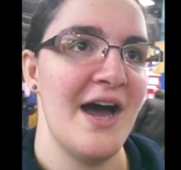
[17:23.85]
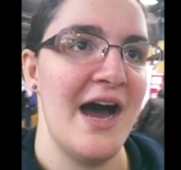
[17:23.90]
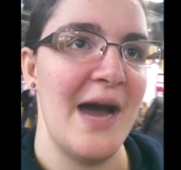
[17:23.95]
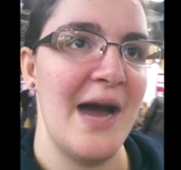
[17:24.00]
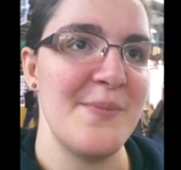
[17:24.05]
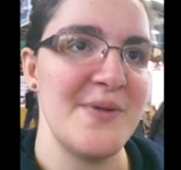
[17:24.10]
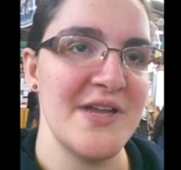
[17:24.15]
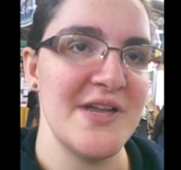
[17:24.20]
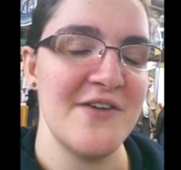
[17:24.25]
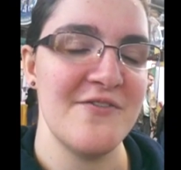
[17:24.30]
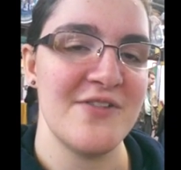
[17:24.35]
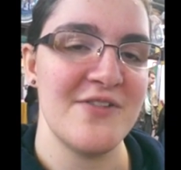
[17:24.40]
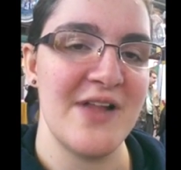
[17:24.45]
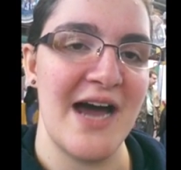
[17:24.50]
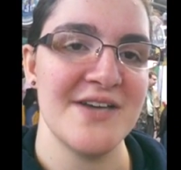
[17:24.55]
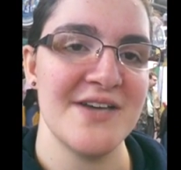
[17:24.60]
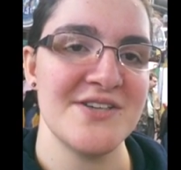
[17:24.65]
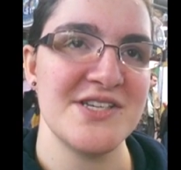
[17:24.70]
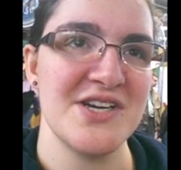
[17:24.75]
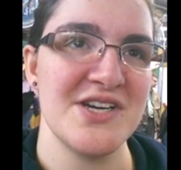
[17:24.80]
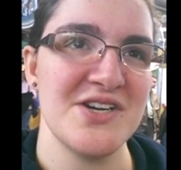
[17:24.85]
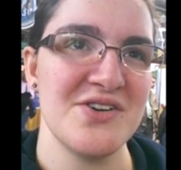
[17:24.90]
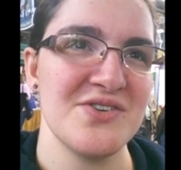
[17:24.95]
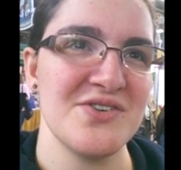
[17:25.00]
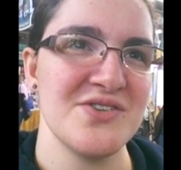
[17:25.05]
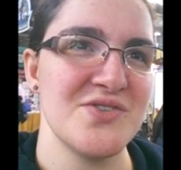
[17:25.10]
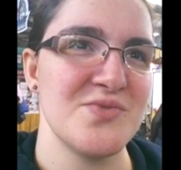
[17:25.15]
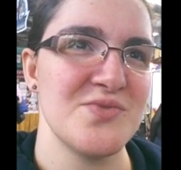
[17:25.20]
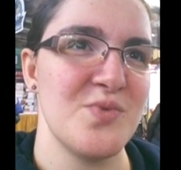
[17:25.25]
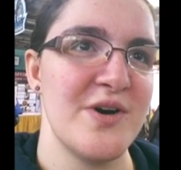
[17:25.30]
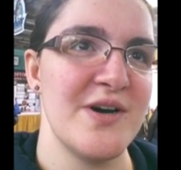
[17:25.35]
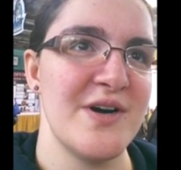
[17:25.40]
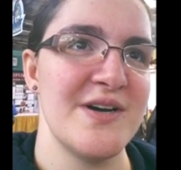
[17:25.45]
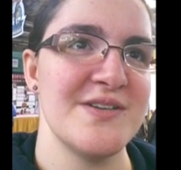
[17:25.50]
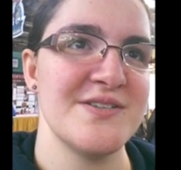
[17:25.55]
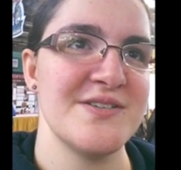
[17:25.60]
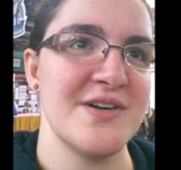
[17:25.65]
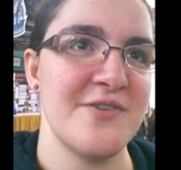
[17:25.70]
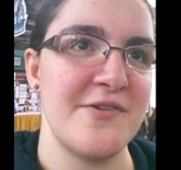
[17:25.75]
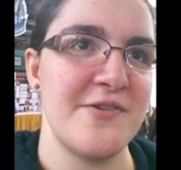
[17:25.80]
I believe last year's
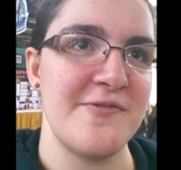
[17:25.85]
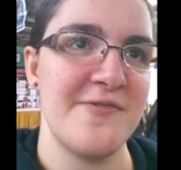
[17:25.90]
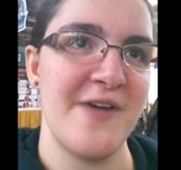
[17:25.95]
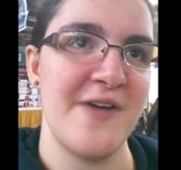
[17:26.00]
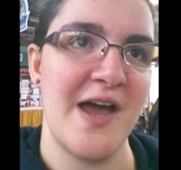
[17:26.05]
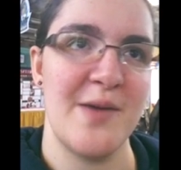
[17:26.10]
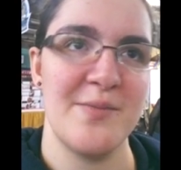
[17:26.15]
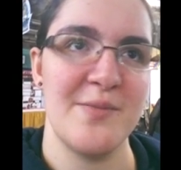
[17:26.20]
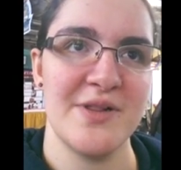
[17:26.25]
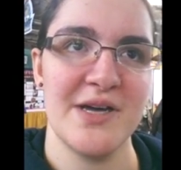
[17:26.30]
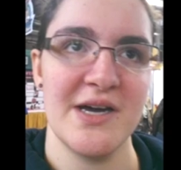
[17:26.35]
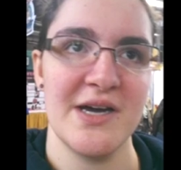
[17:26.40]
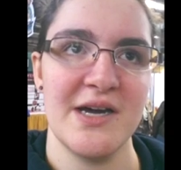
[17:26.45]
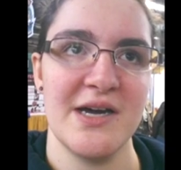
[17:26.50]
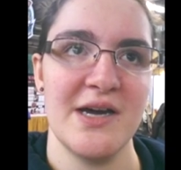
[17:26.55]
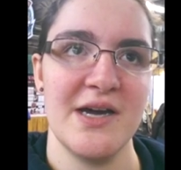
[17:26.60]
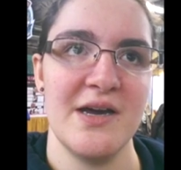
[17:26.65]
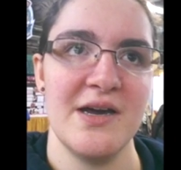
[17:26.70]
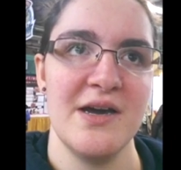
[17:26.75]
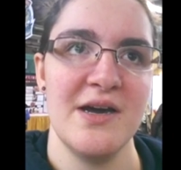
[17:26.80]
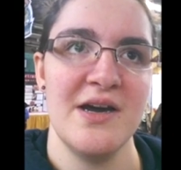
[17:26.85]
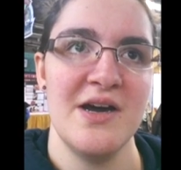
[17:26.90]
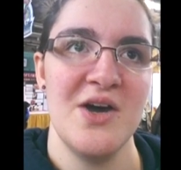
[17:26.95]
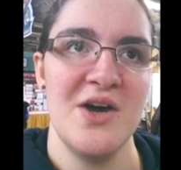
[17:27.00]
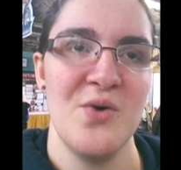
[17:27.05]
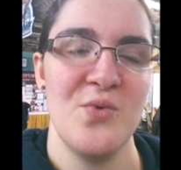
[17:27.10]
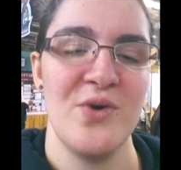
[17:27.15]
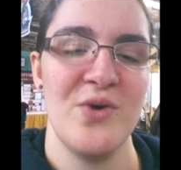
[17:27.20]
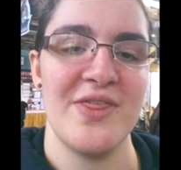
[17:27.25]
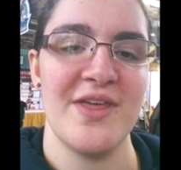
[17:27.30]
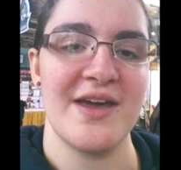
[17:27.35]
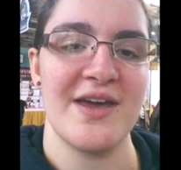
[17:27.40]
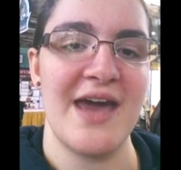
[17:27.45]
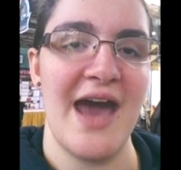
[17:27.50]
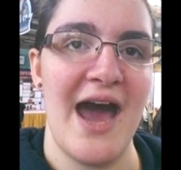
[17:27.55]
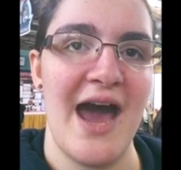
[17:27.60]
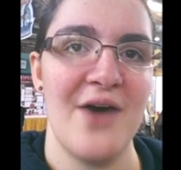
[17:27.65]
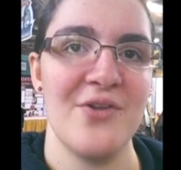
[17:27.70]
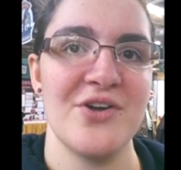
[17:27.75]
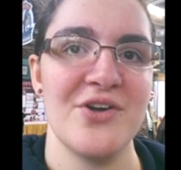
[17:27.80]
was of a family with a
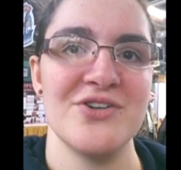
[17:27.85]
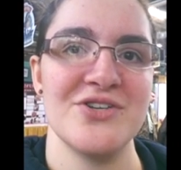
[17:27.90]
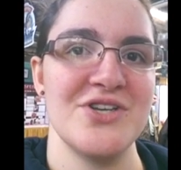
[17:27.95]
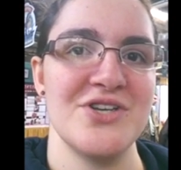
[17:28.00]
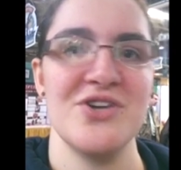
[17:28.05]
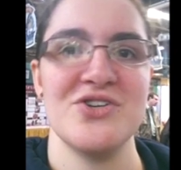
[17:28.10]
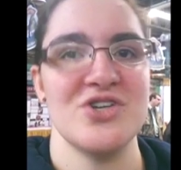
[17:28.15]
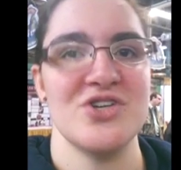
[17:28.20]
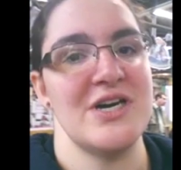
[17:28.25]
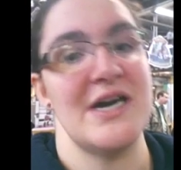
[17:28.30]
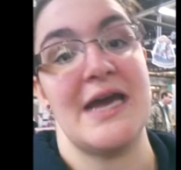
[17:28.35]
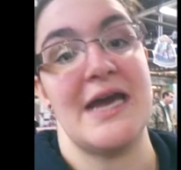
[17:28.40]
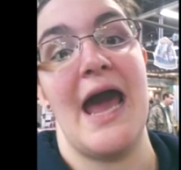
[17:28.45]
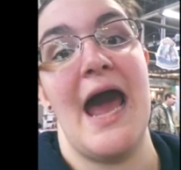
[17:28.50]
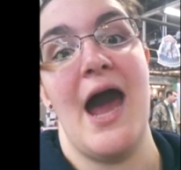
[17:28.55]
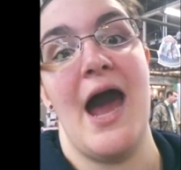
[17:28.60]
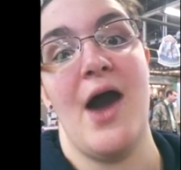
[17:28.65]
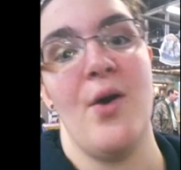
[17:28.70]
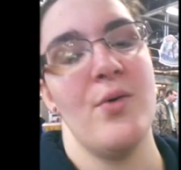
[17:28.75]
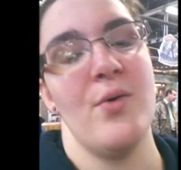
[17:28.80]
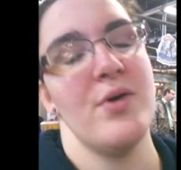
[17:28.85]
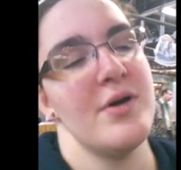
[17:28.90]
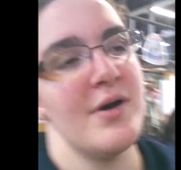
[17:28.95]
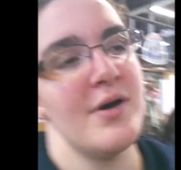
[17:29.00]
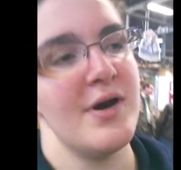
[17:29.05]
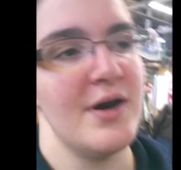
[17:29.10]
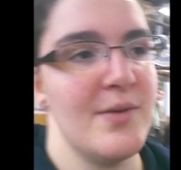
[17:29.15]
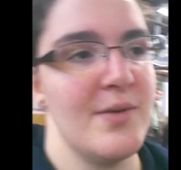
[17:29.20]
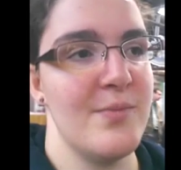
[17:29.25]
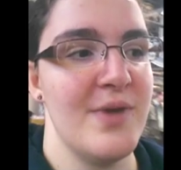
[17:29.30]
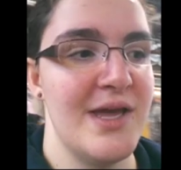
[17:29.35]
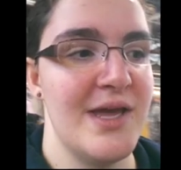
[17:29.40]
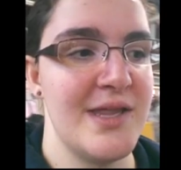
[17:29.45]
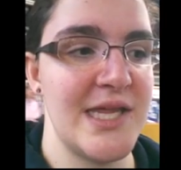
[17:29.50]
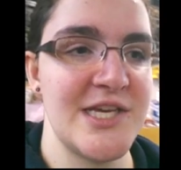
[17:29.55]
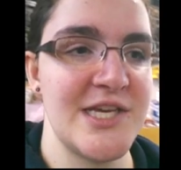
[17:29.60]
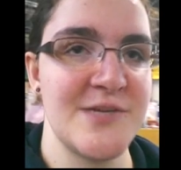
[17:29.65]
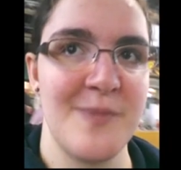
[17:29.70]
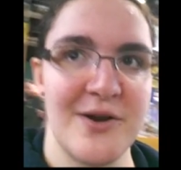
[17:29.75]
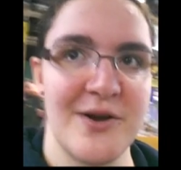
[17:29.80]
cow. There's usually a cow um,
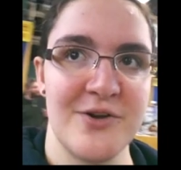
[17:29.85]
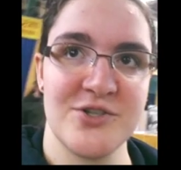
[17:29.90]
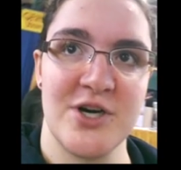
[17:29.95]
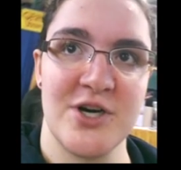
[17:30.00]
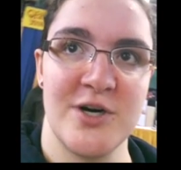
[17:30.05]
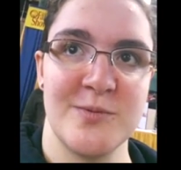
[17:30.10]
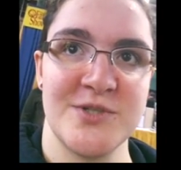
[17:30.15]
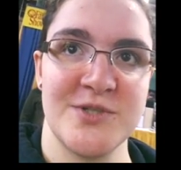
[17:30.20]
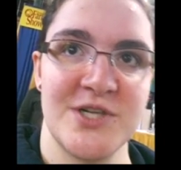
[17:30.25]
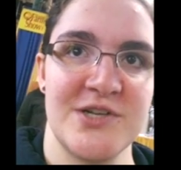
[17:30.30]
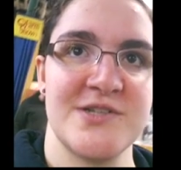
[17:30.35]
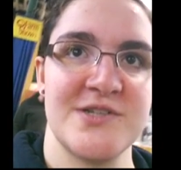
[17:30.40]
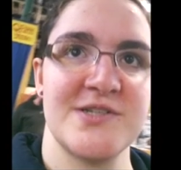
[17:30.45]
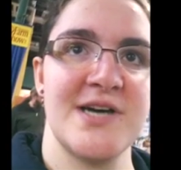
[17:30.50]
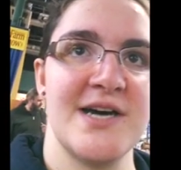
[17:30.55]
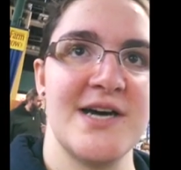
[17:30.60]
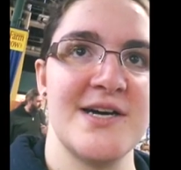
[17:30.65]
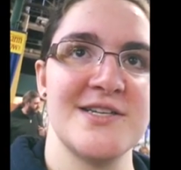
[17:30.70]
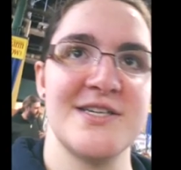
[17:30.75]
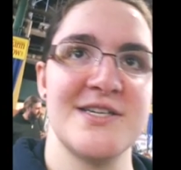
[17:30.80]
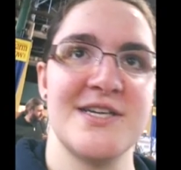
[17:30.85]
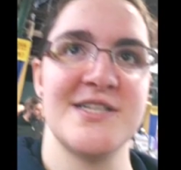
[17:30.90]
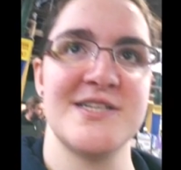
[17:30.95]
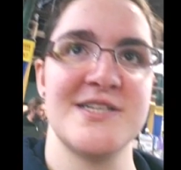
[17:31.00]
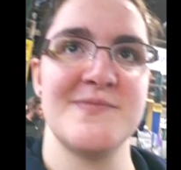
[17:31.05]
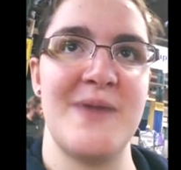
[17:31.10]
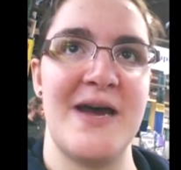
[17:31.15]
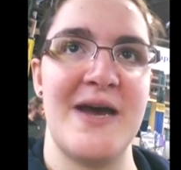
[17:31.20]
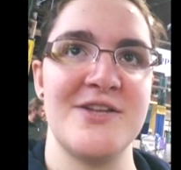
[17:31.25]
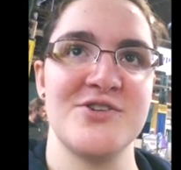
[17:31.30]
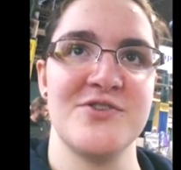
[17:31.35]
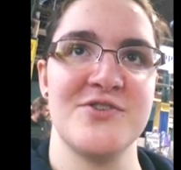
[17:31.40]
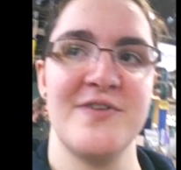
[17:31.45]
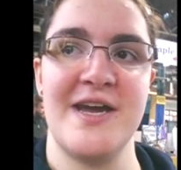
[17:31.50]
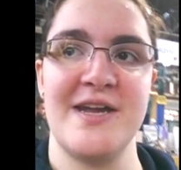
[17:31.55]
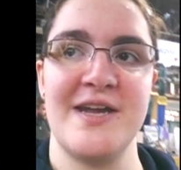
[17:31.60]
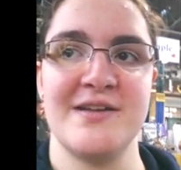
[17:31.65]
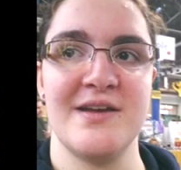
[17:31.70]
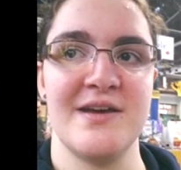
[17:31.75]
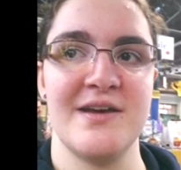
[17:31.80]
in these butter sculptures because it's
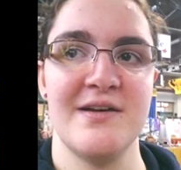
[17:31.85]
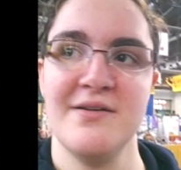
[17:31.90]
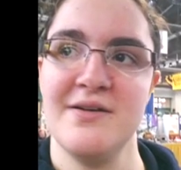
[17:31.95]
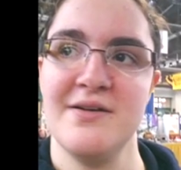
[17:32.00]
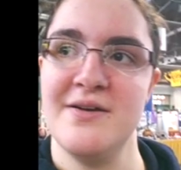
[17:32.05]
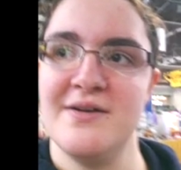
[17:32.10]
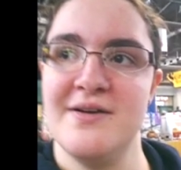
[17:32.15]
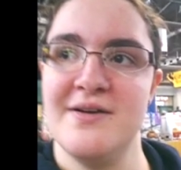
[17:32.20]
Pennsylvania,